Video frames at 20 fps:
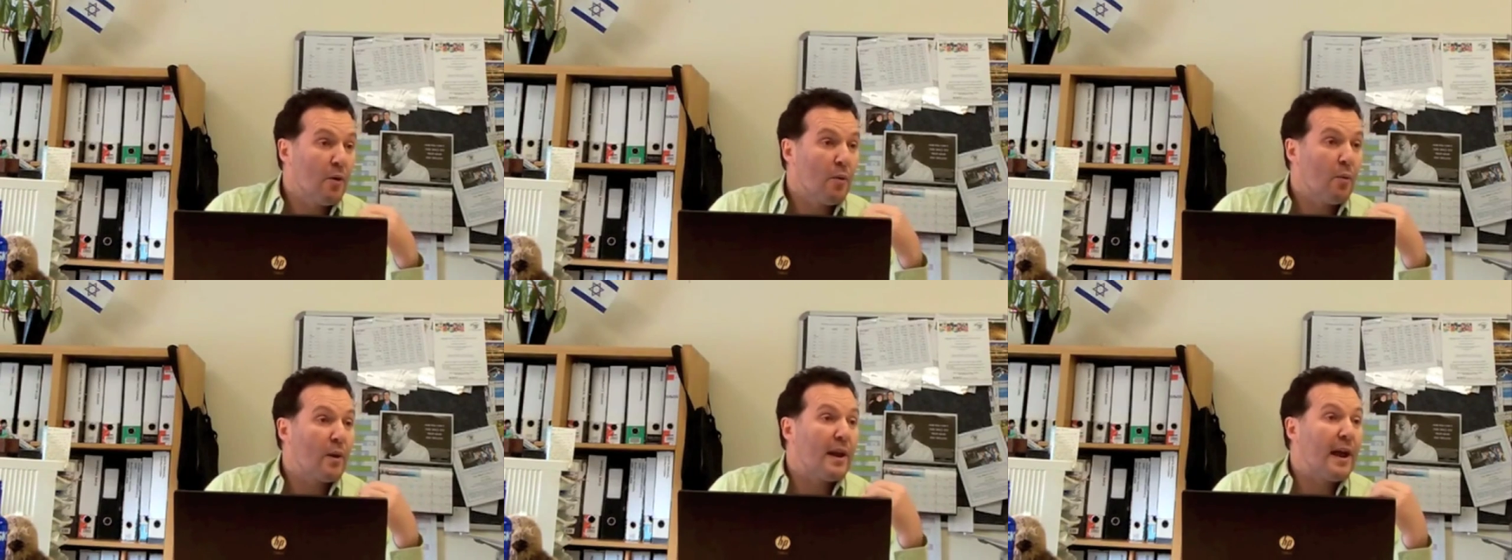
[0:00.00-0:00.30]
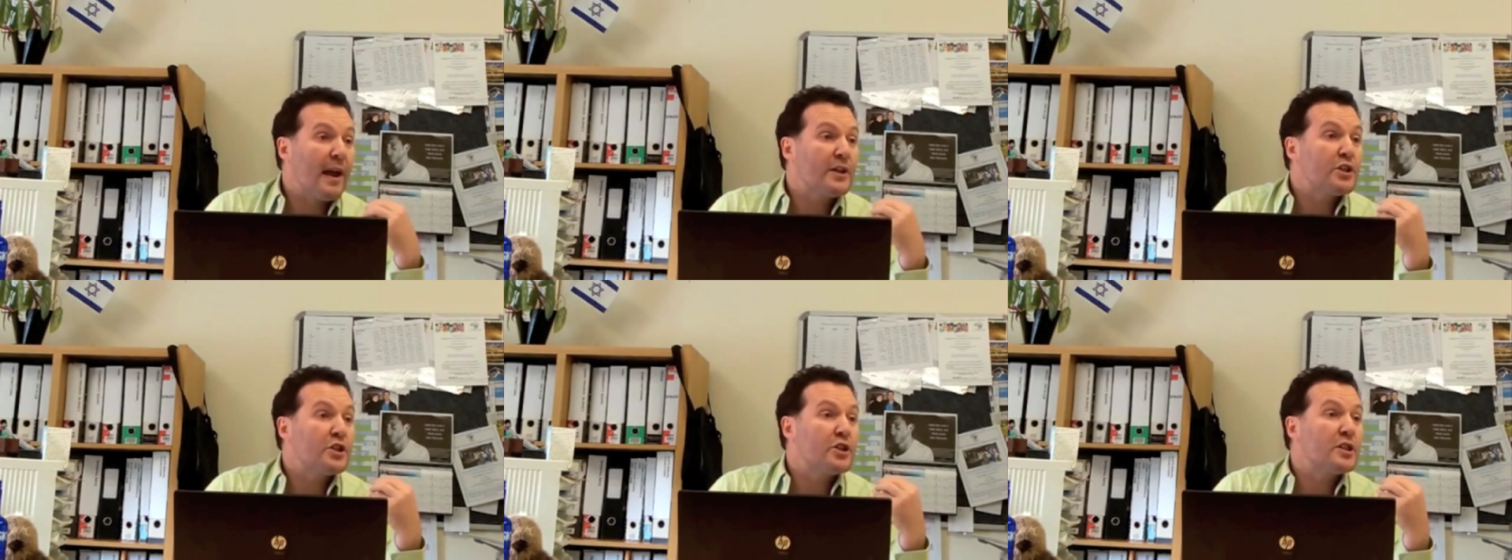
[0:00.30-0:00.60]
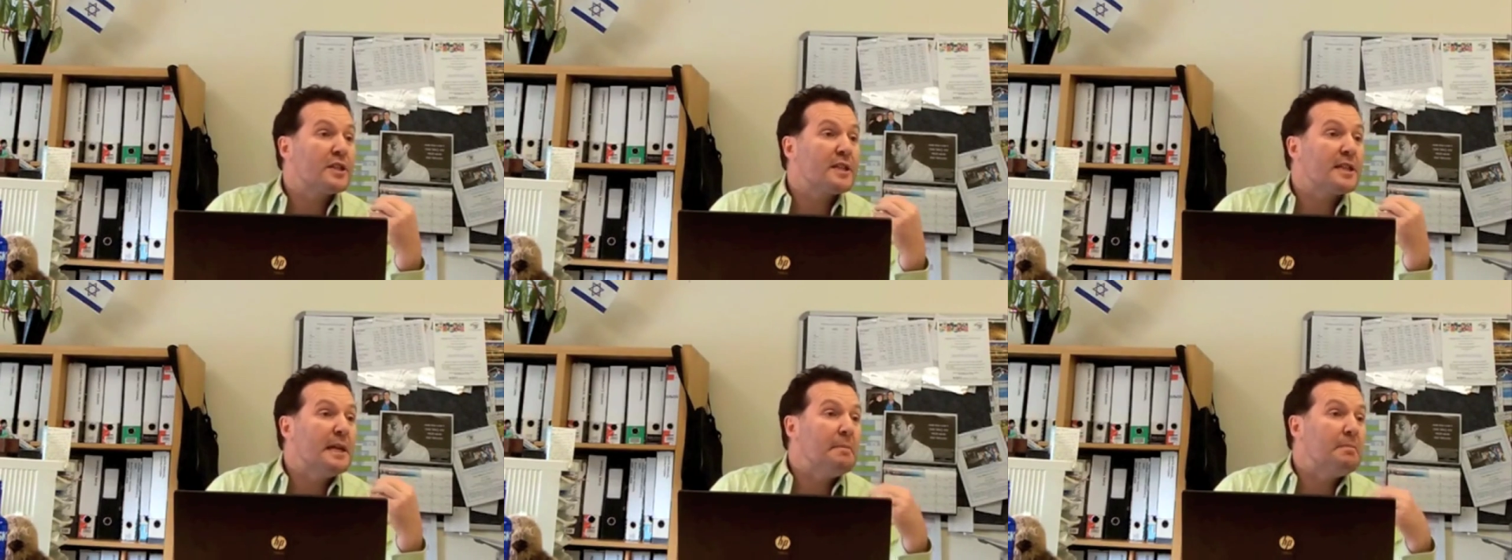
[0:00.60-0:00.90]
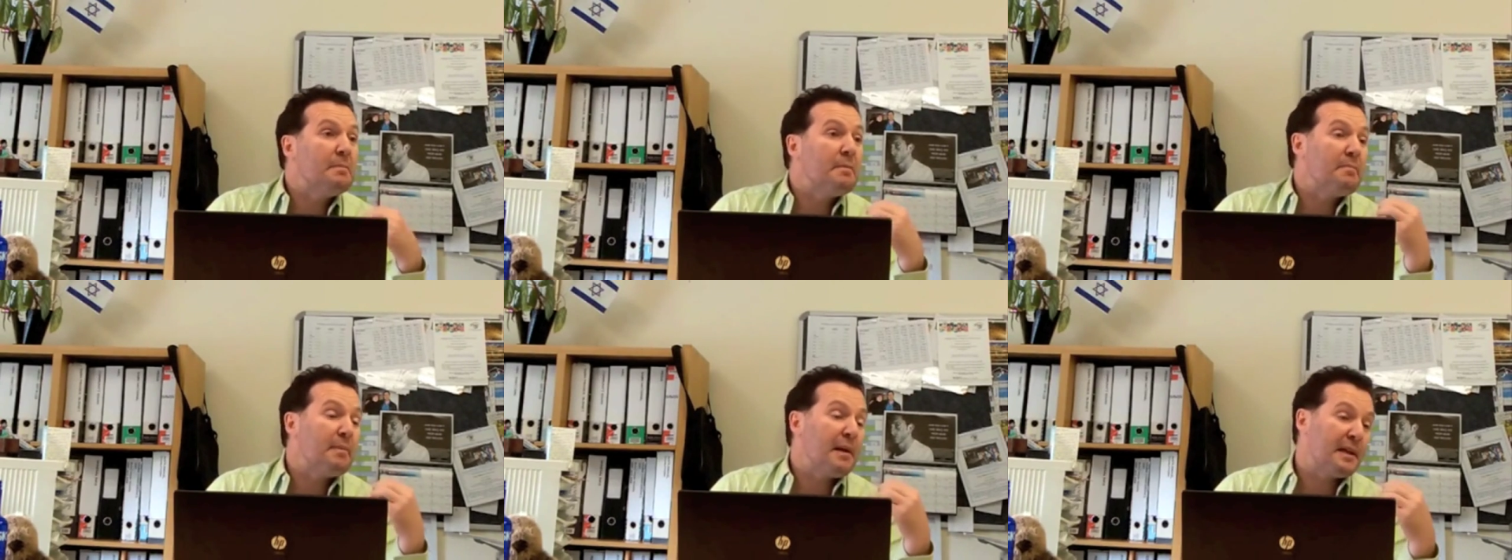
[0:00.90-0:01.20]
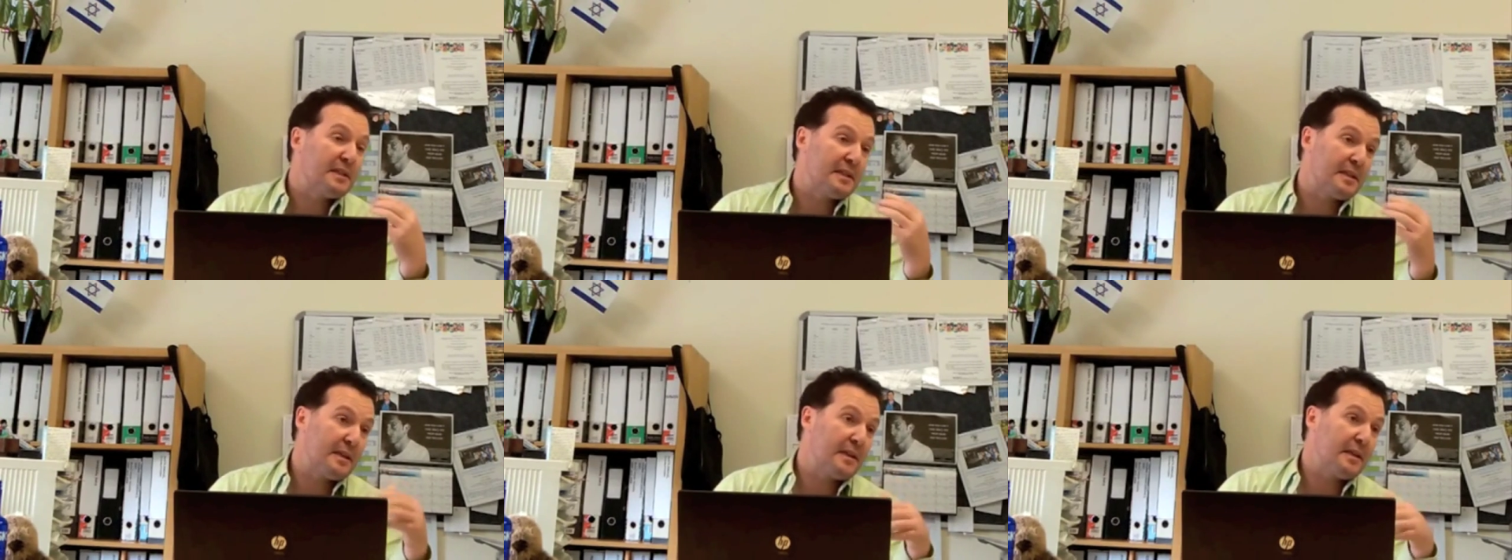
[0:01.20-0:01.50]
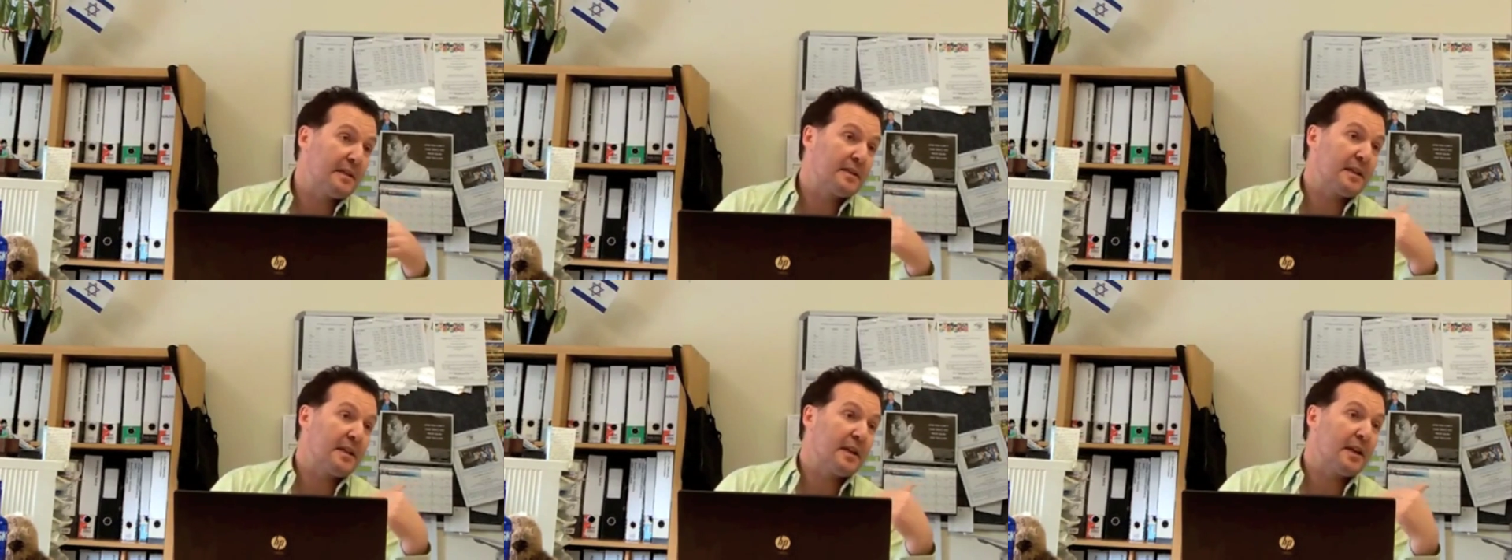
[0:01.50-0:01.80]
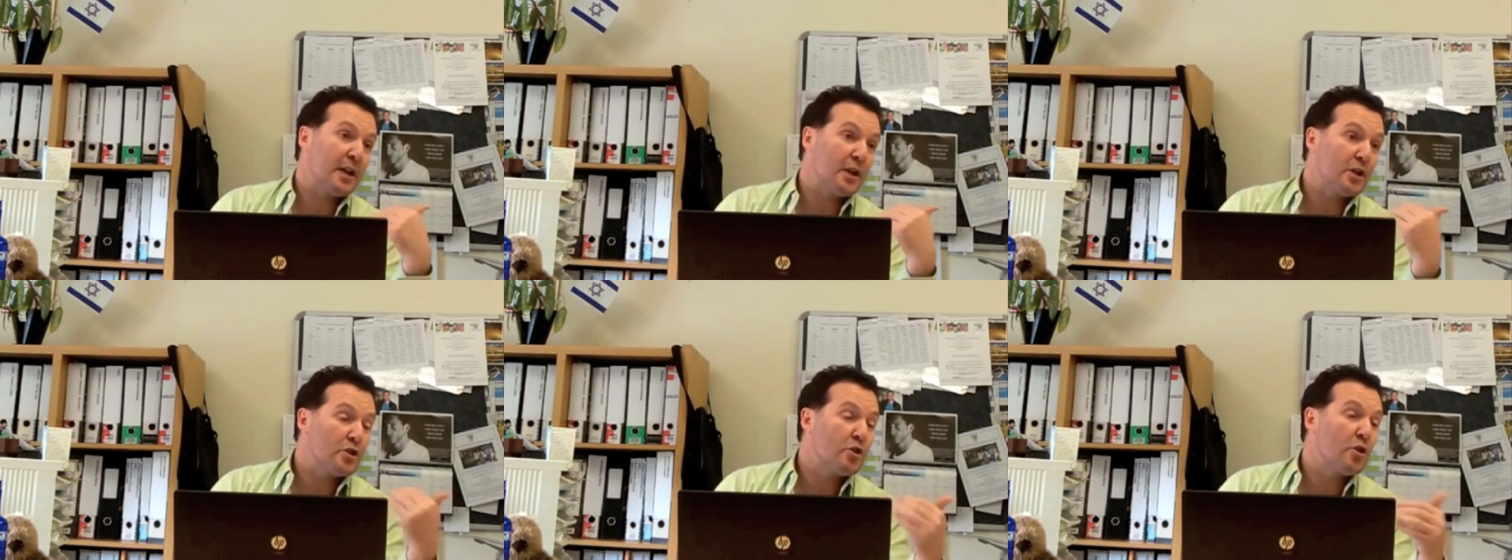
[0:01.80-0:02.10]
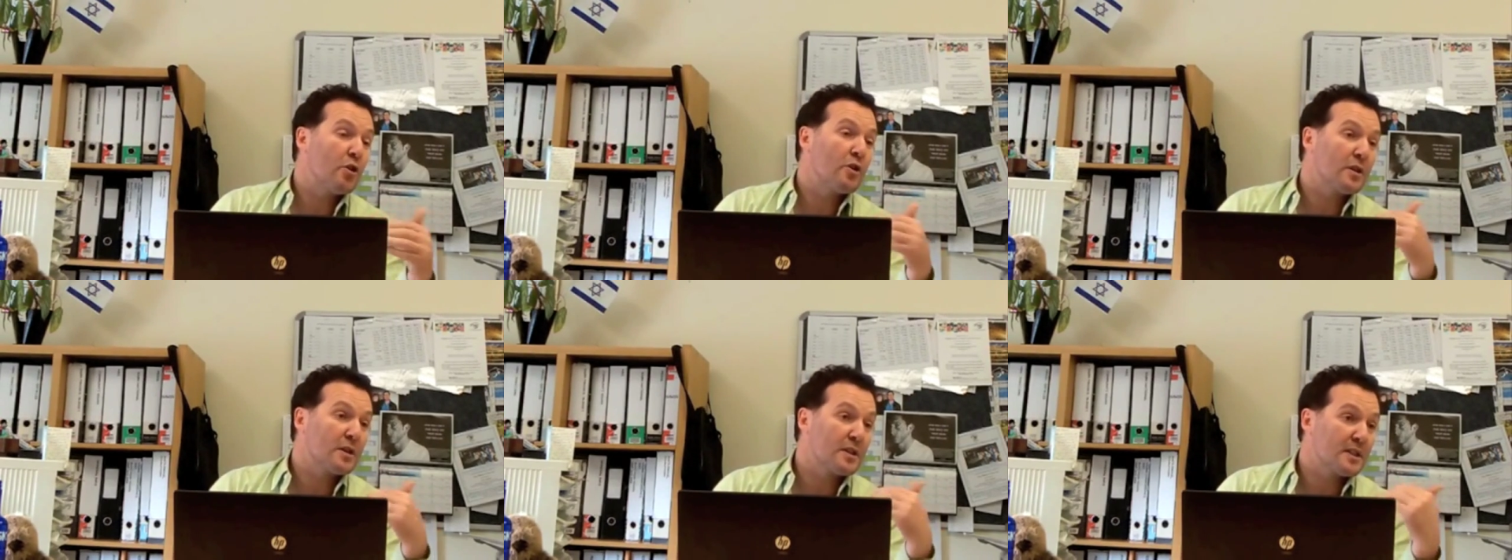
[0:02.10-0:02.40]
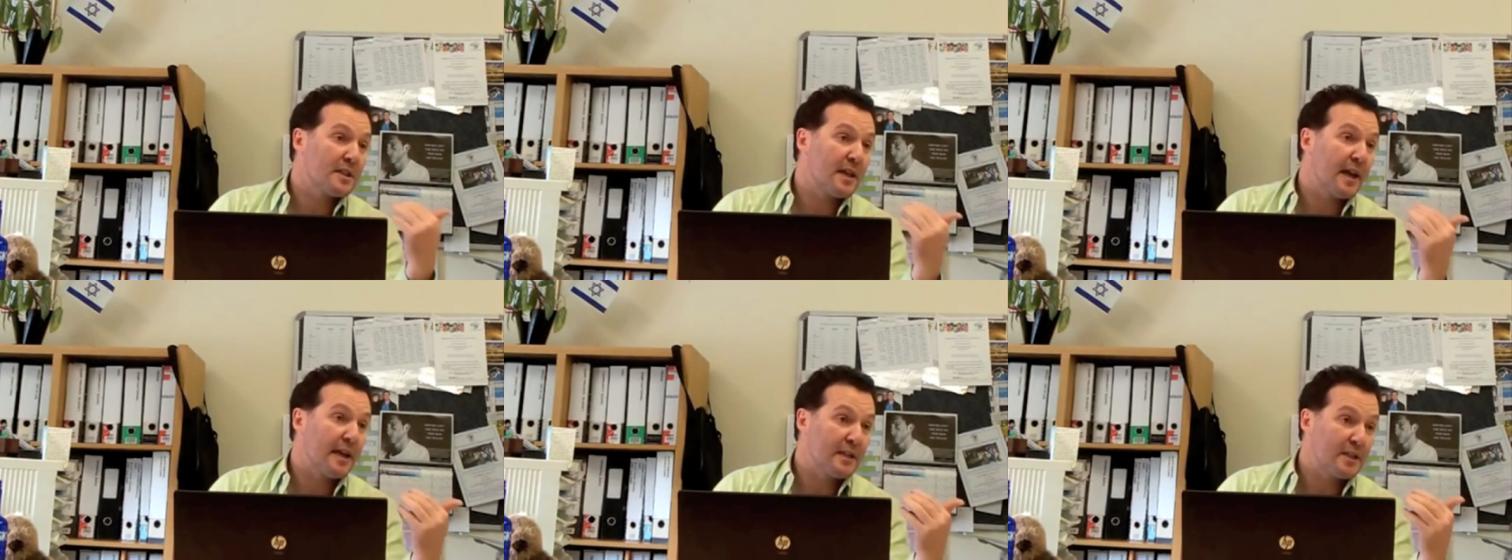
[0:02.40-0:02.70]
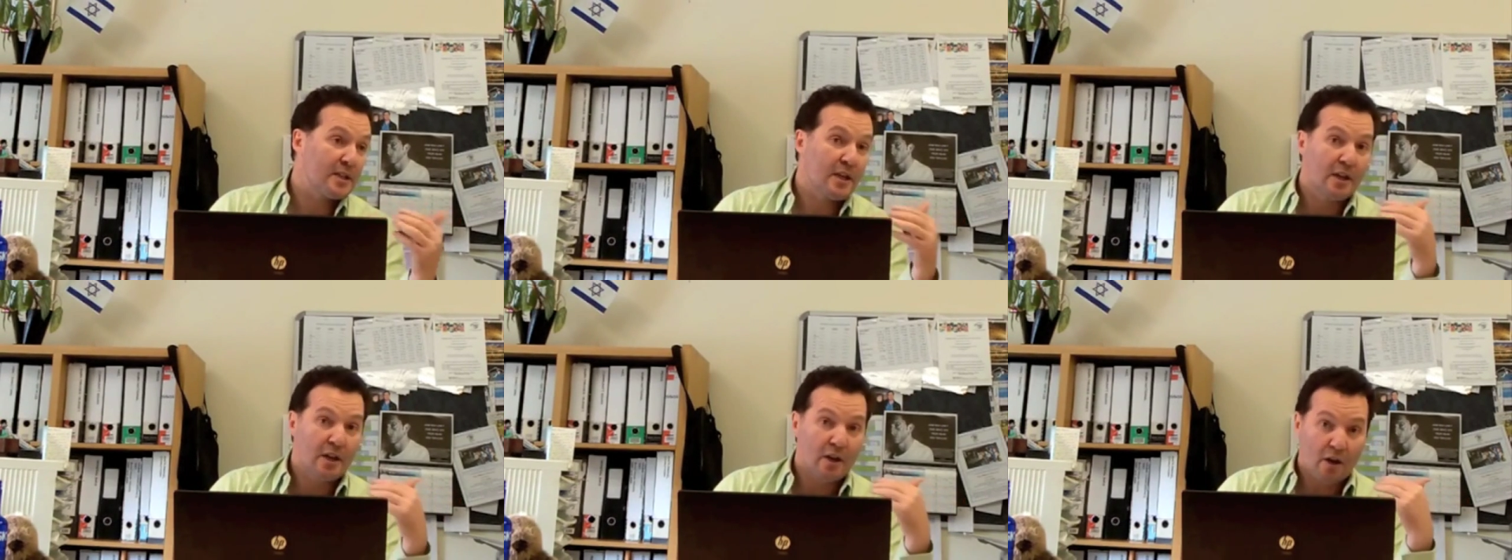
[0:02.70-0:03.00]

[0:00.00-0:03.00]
will actually just keep the Palestinians in an internal state